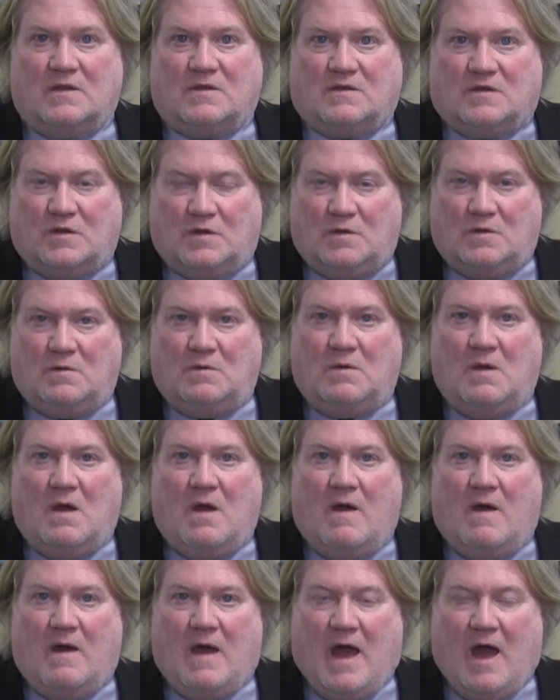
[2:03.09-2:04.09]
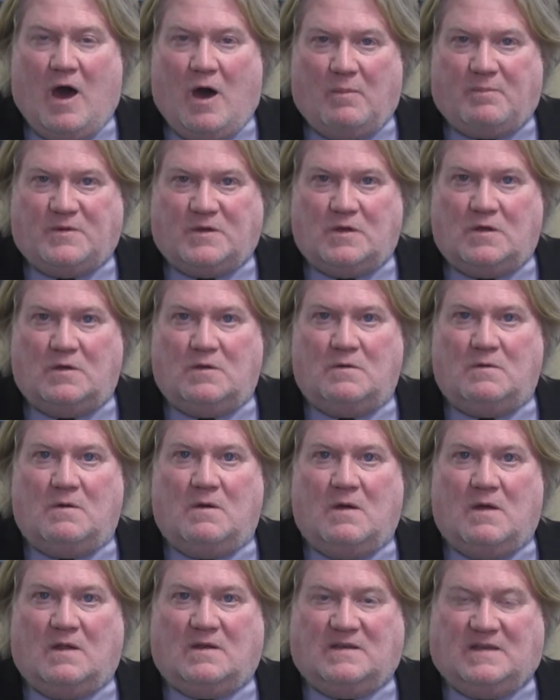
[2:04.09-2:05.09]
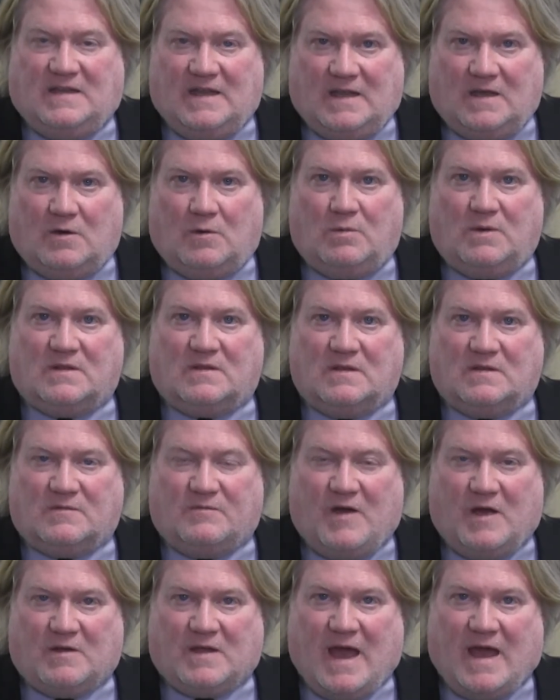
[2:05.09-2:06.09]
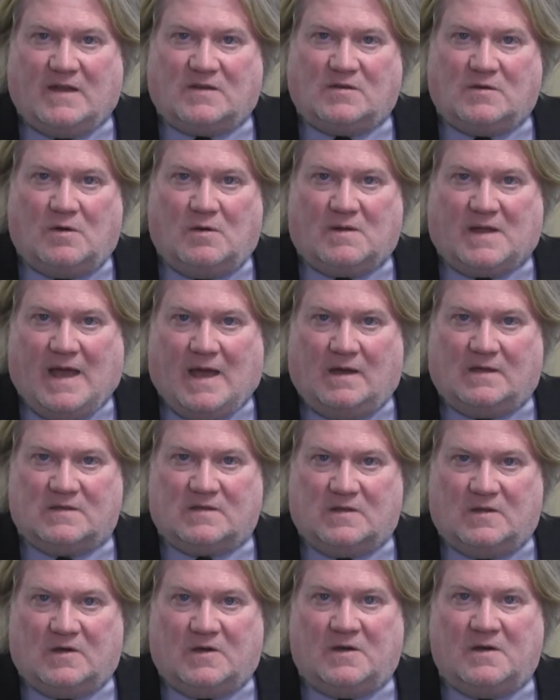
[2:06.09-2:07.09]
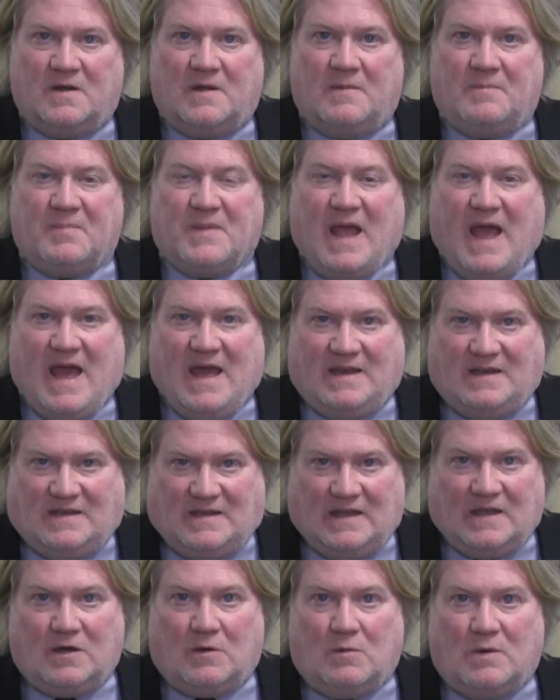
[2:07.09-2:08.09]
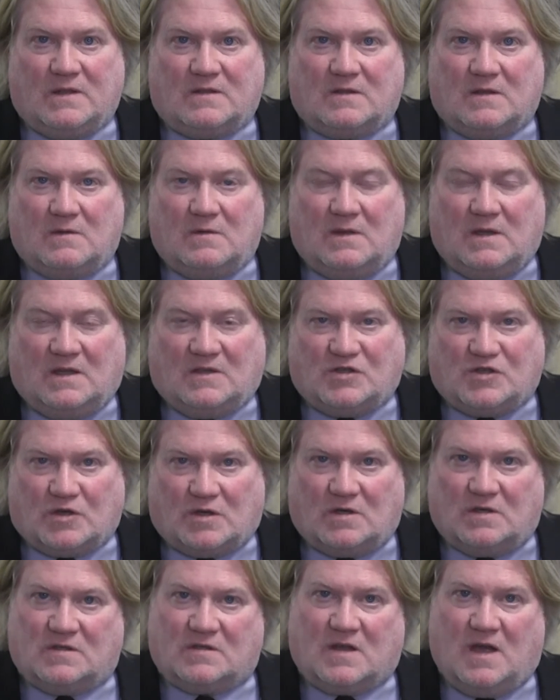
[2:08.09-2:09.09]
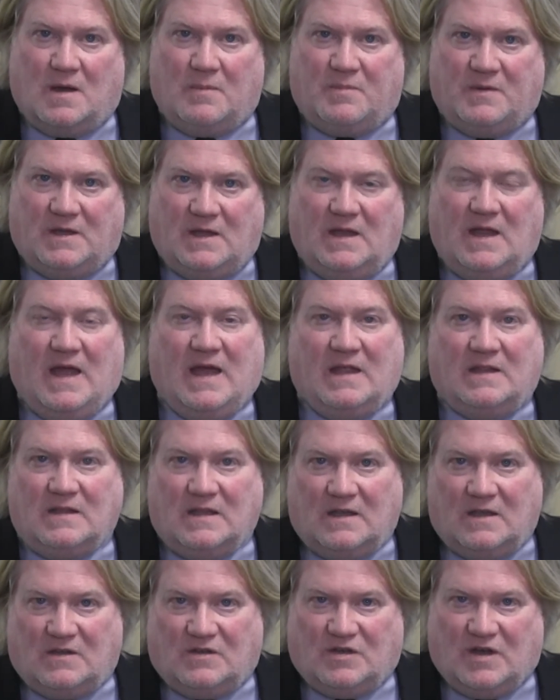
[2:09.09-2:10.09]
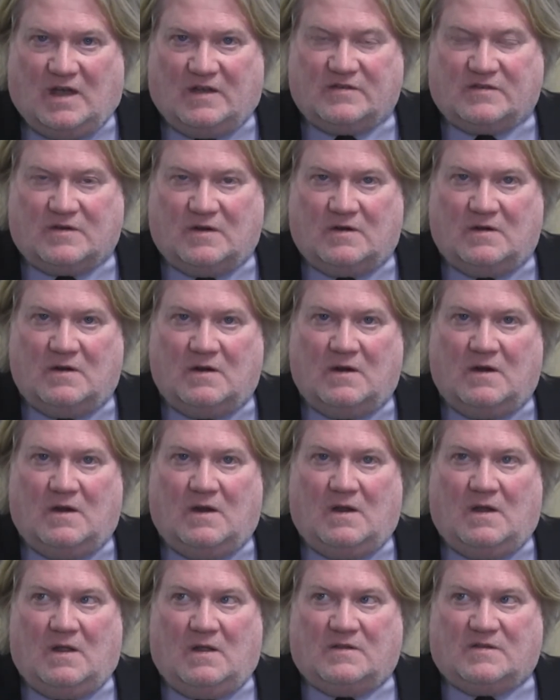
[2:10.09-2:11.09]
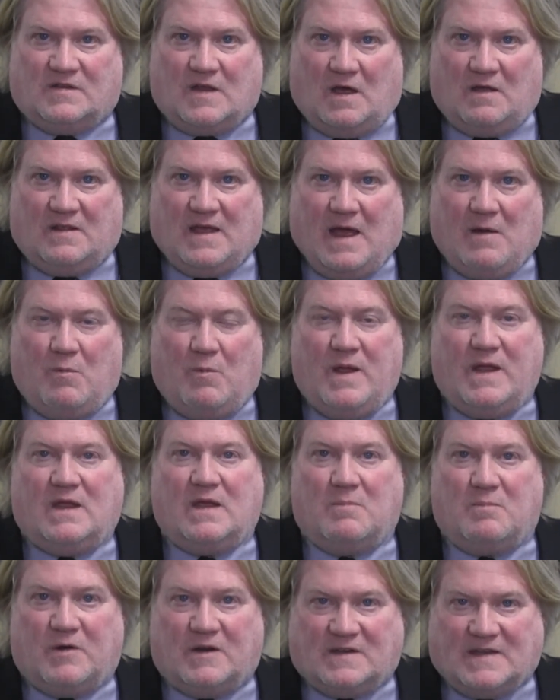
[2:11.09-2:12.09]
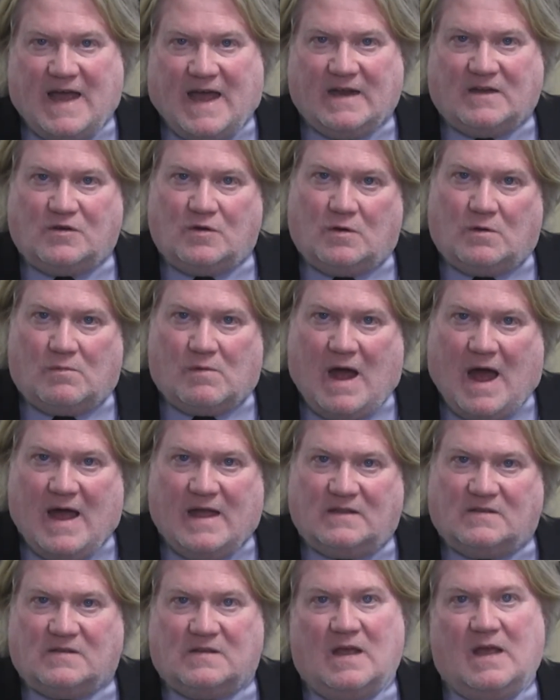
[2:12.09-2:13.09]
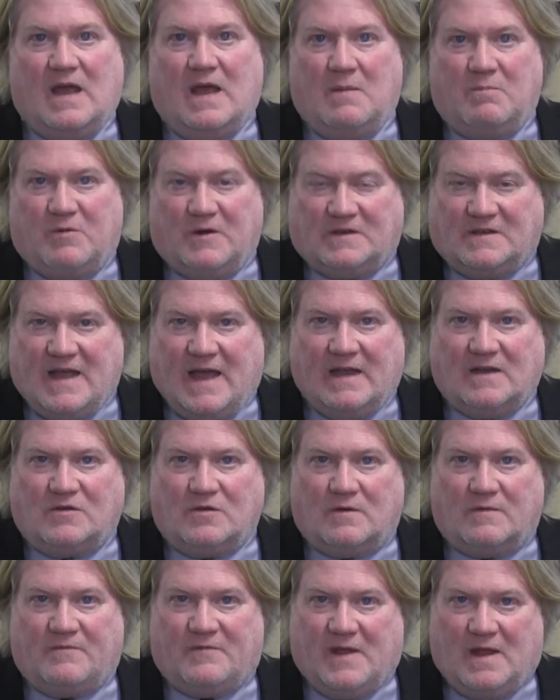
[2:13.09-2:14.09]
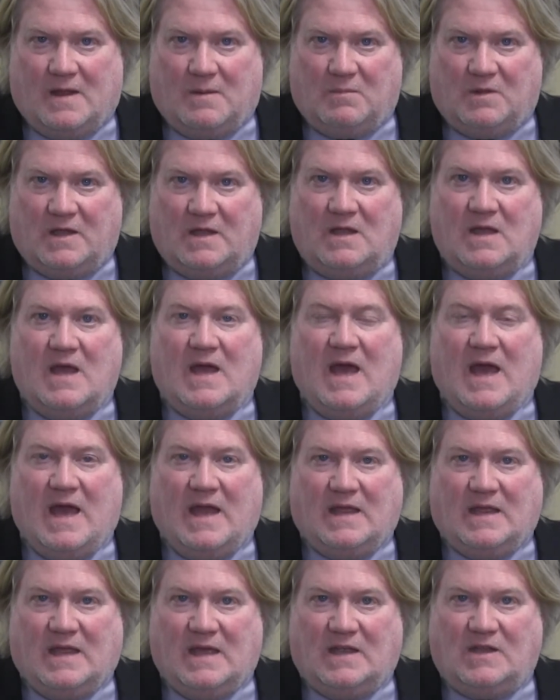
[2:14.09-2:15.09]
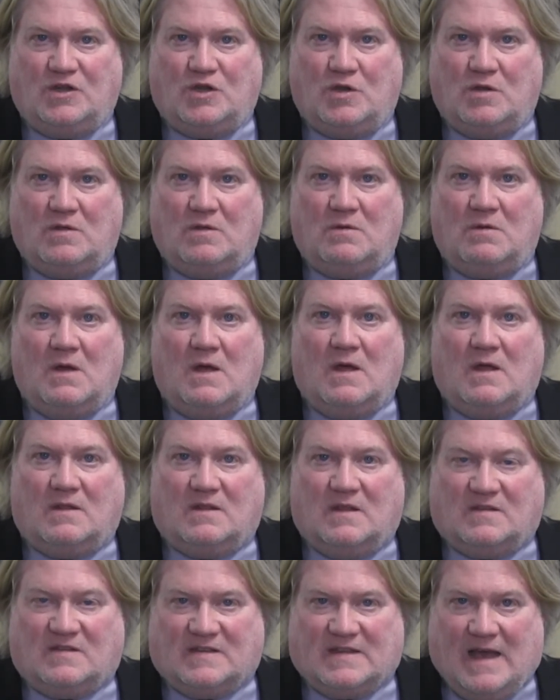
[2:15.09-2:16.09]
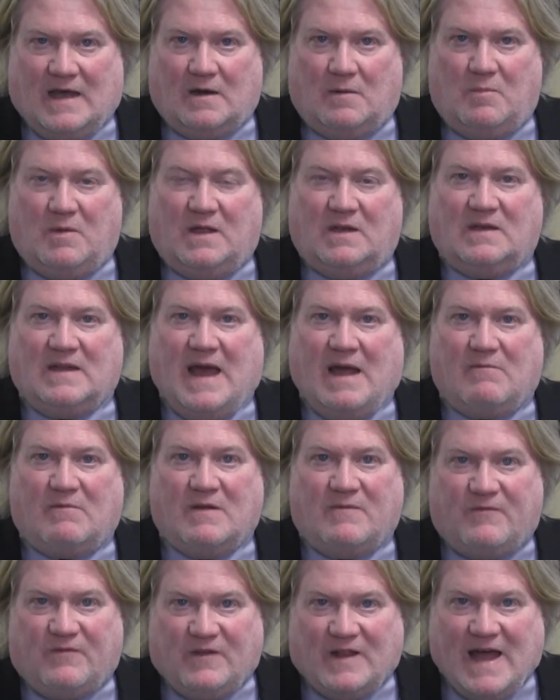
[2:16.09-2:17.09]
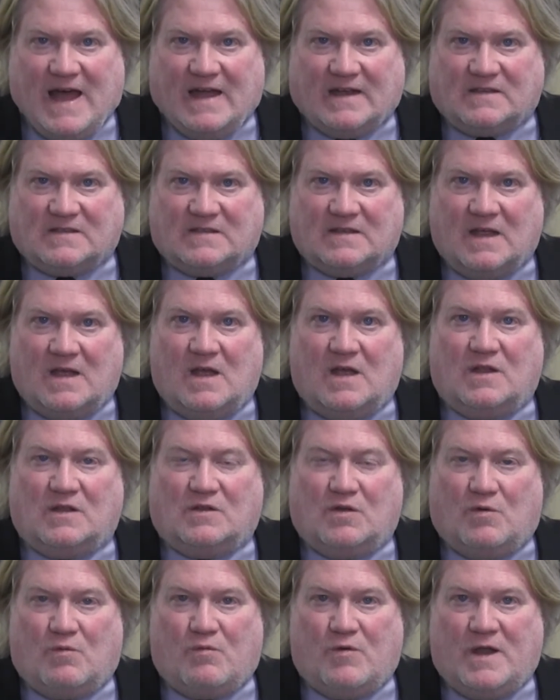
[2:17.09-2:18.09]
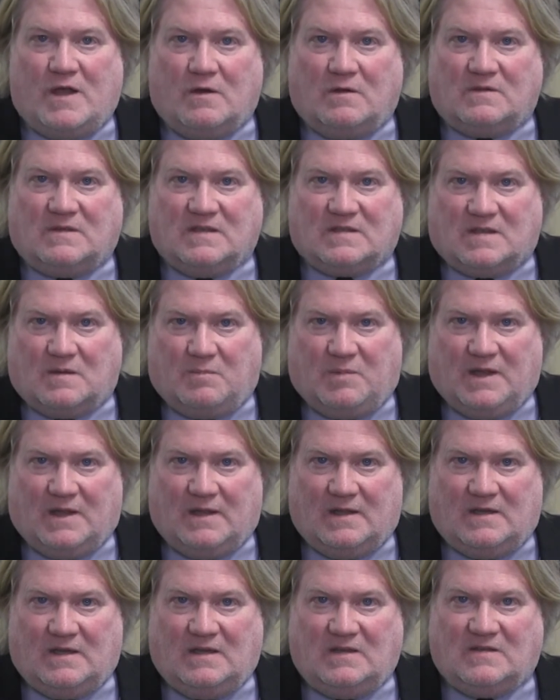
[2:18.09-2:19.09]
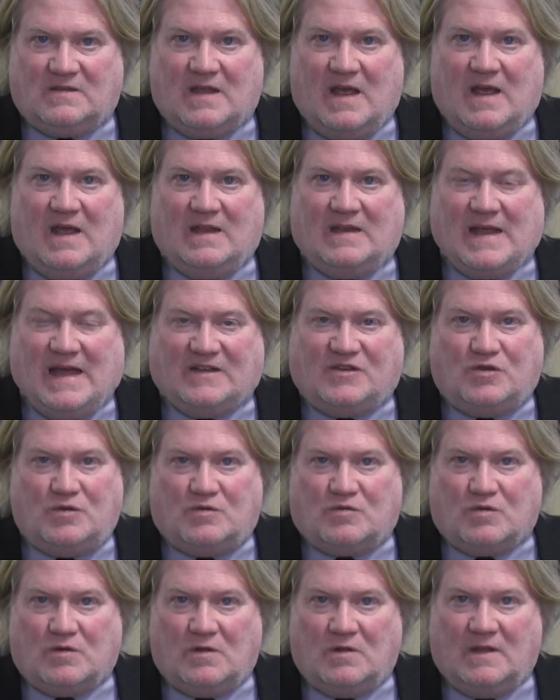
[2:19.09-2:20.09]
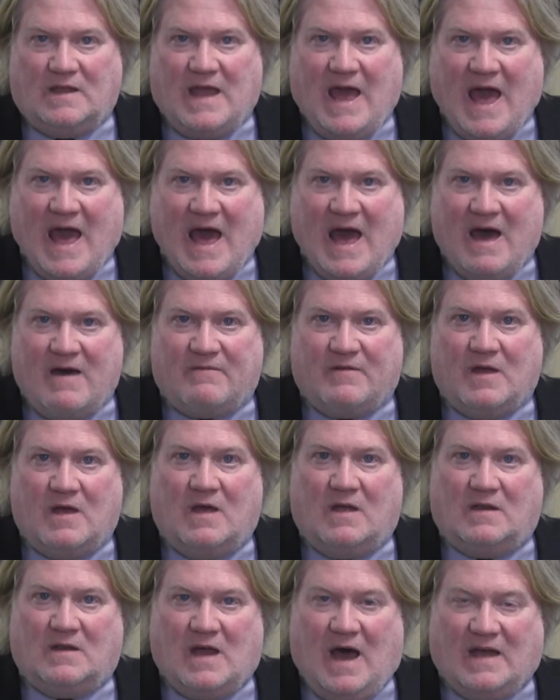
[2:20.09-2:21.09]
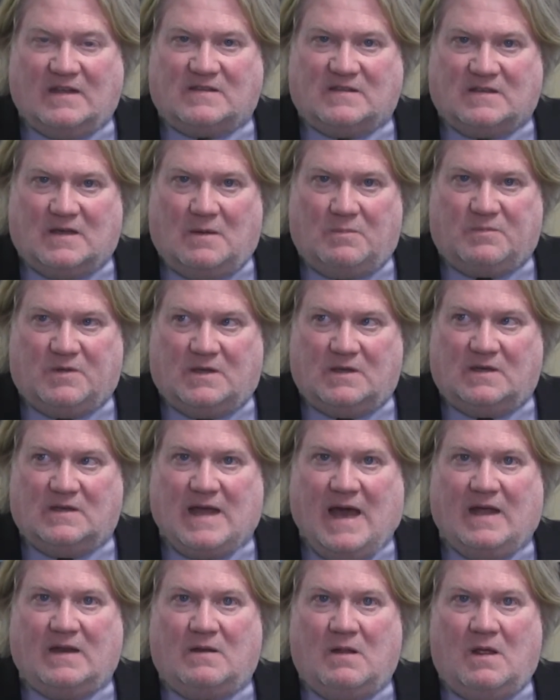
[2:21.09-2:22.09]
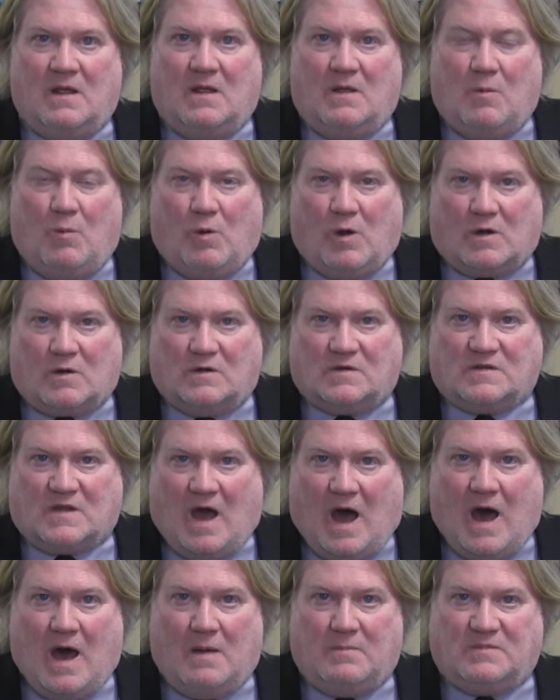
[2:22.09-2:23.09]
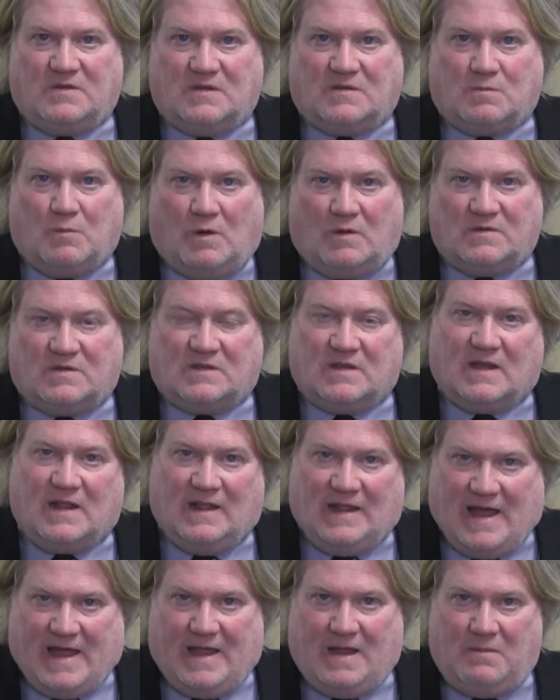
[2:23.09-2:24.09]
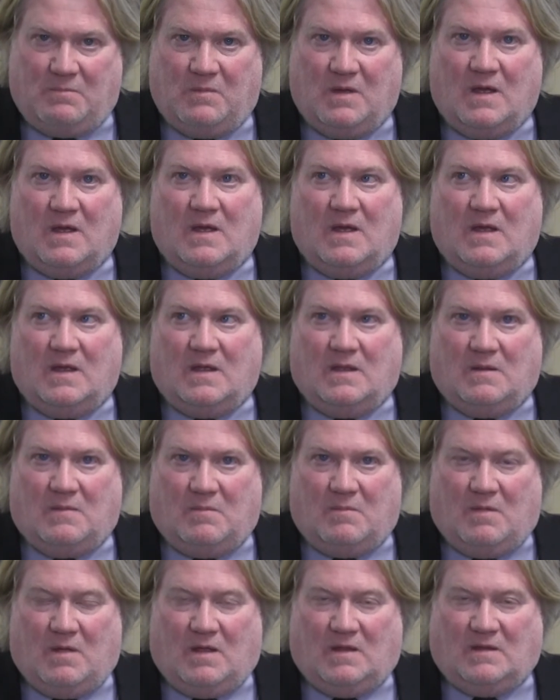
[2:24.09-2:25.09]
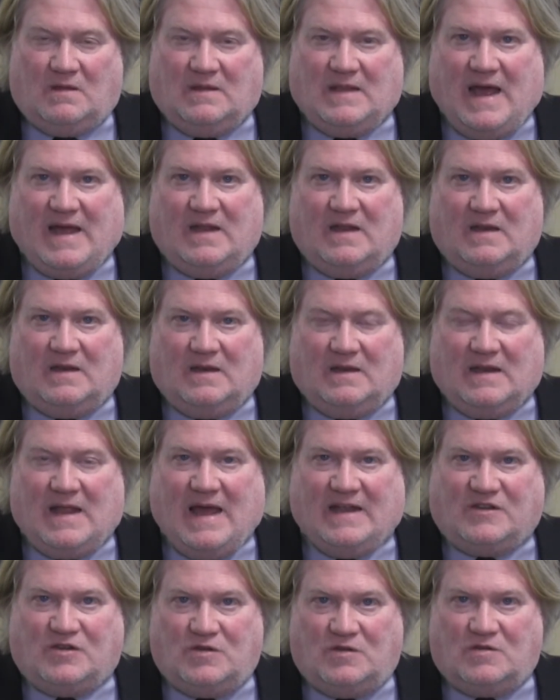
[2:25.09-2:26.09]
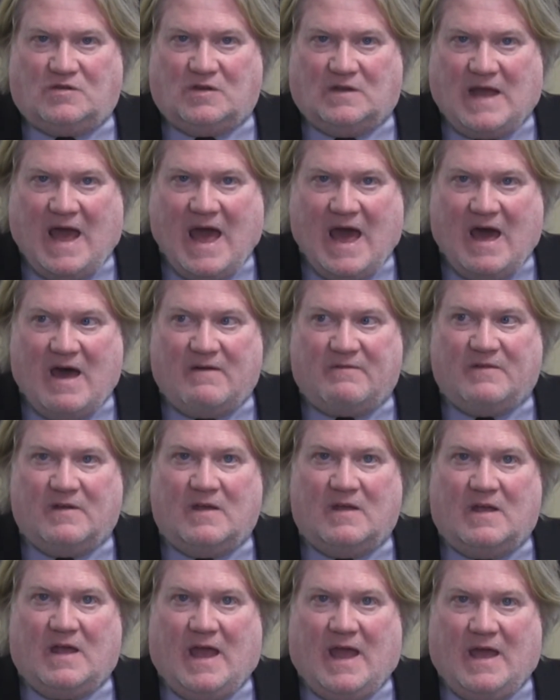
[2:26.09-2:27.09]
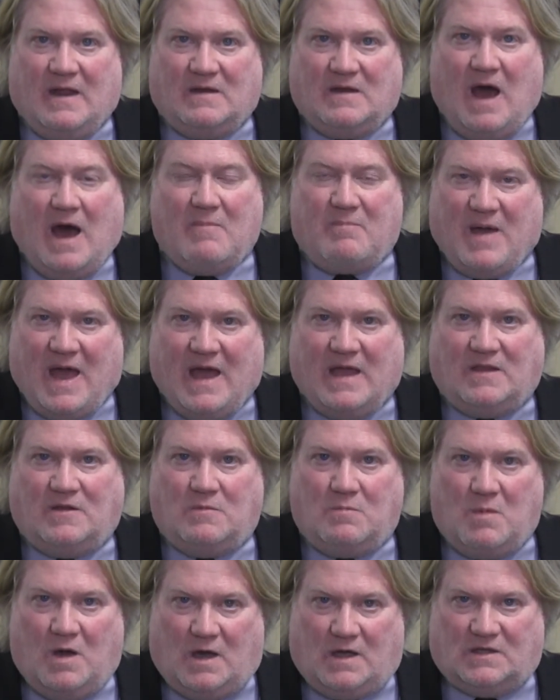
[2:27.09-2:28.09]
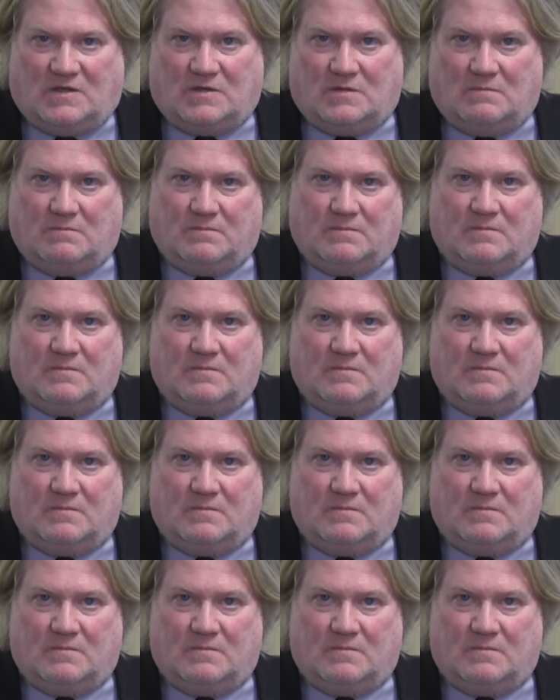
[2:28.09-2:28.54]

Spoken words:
to help you deal with this vocational counselor and deal with the insurance company and the adjuster so that we can protect your rights and protect your family and get you the settlement that reflects the real disabilities that you truly have, not something that workers' comp just wants to claim that you should have and not pay you much.